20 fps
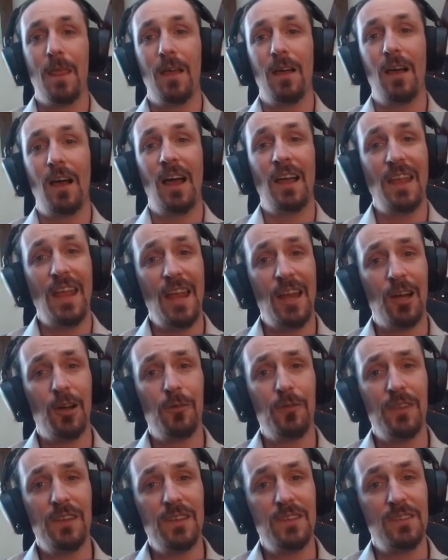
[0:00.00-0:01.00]
I
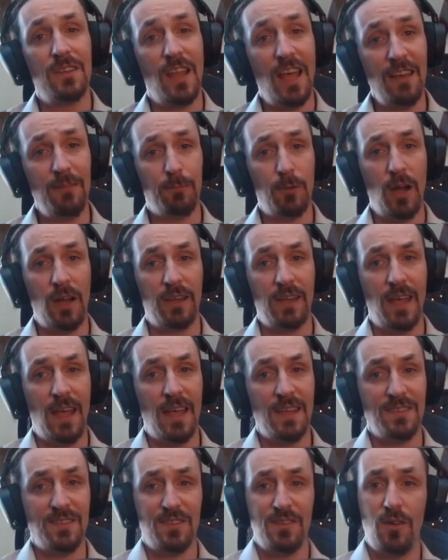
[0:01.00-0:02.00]
air these live
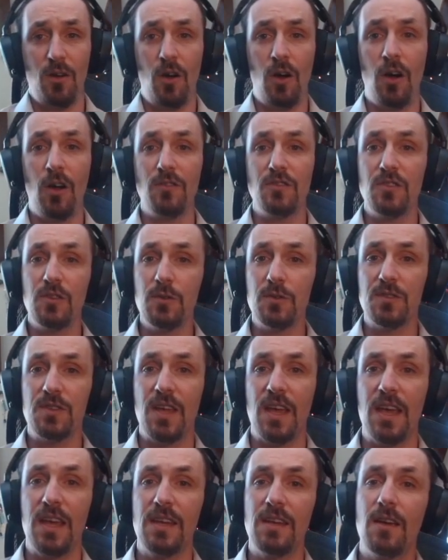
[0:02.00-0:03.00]
broadcasts on
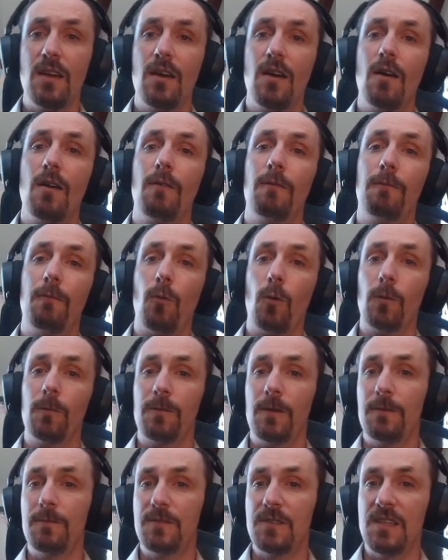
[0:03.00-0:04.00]
Tuesday,
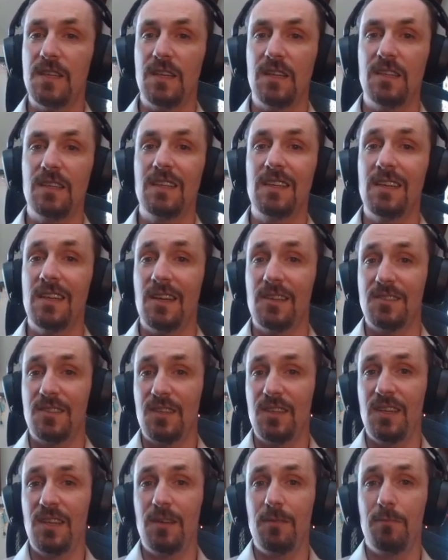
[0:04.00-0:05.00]
4:15
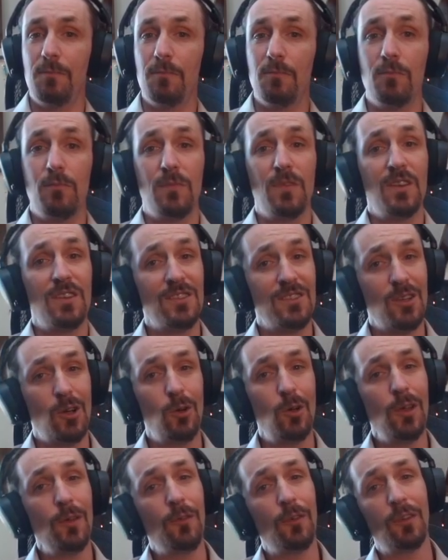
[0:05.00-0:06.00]
EST.
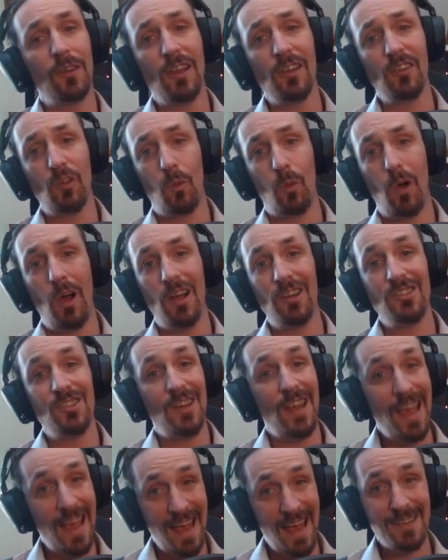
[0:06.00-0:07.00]
So if you'd like to watch
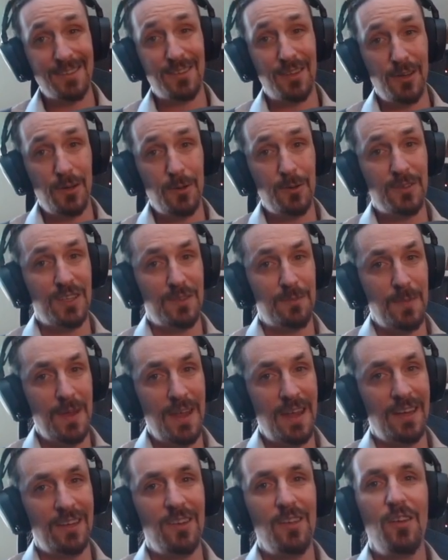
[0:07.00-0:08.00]
as the news is
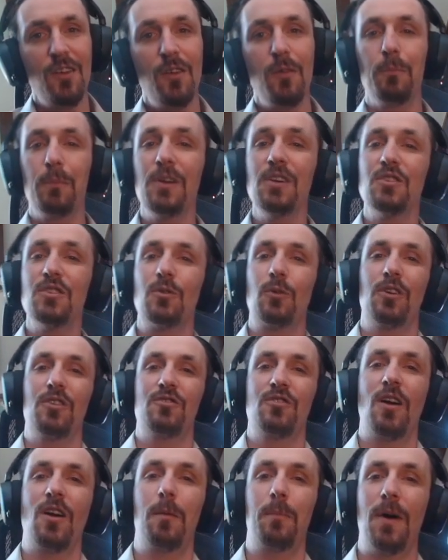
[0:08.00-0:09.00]
made, be sure to
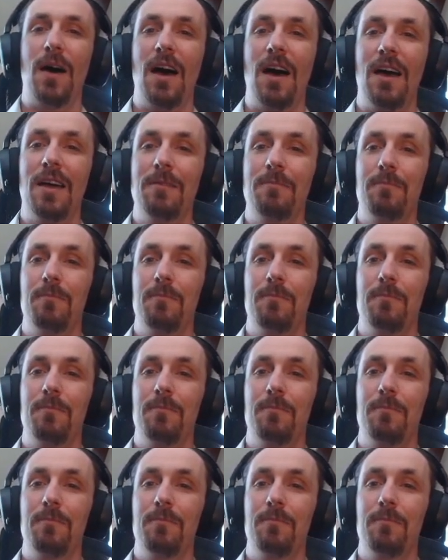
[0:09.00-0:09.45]
drop by.